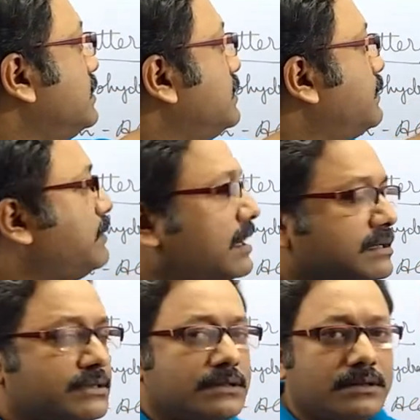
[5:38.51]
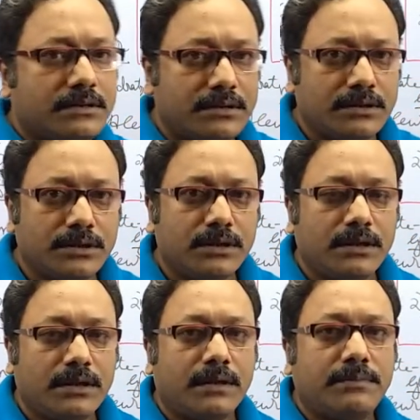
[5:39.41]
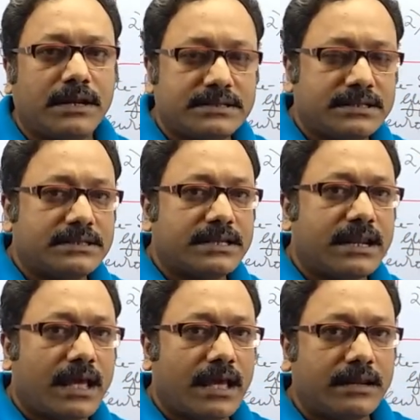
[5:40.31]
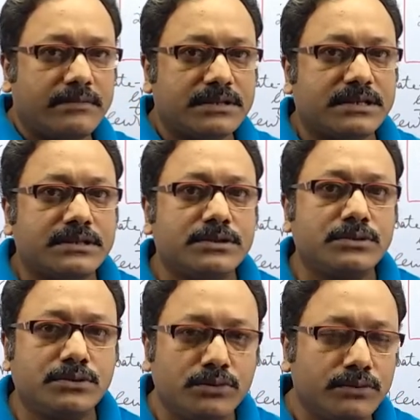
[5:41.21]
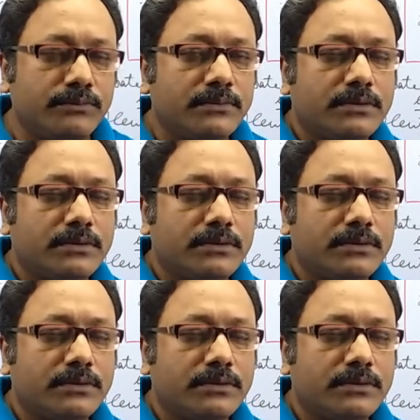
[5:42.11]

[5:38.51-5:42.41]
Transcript: The plant cells and animal cells do